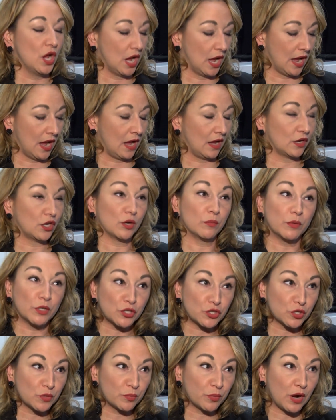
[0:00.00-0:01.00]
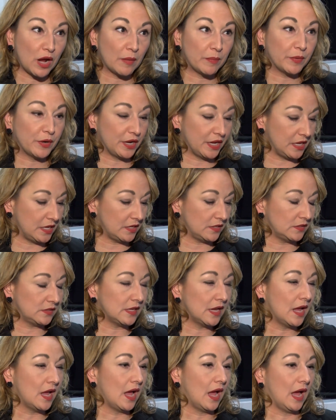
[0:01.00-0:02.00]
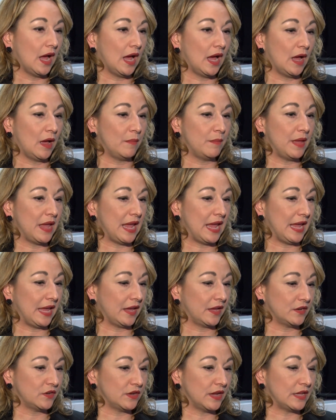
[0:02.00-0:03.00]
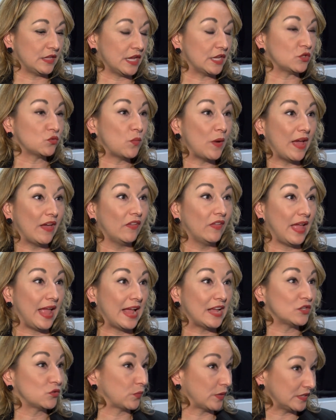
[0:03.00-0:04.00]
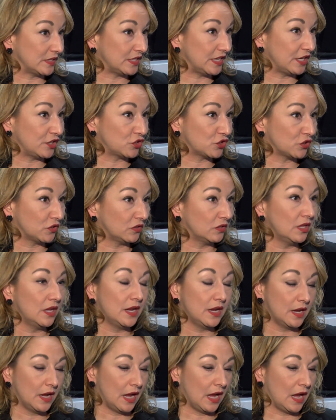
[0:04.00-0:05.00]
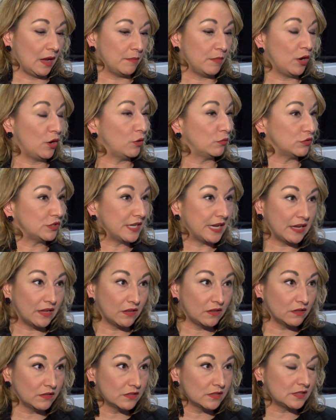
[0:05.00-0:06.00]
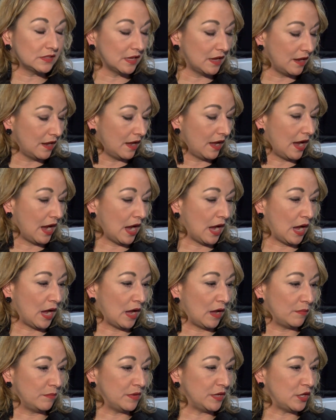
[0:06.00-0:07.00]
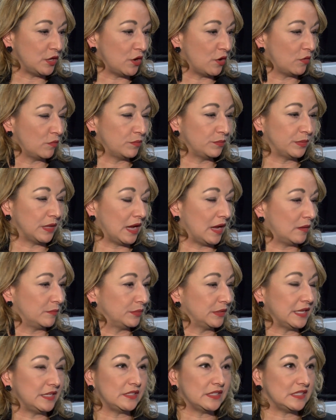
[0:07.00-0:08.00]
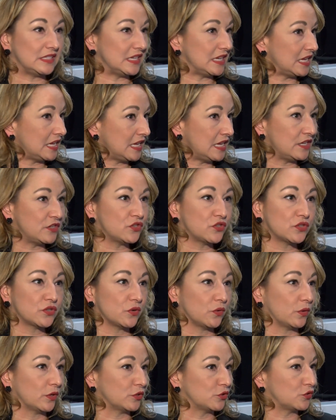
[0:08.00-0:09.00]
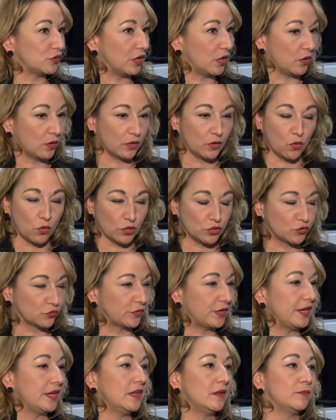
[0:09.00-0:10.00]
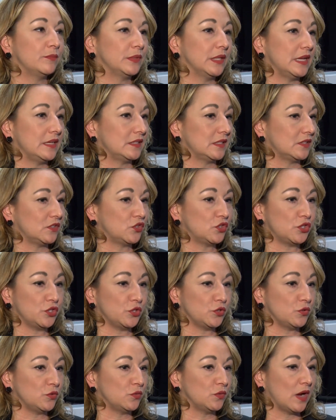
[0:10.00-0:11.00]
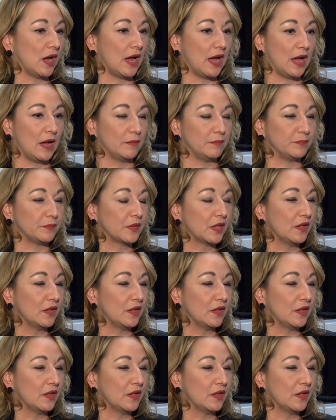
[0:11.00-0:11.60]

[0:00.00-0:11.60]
uh, commercial properties um, and as well as residential um, hotels, um, you know, uh, places to eat or, or, or drink, places to um,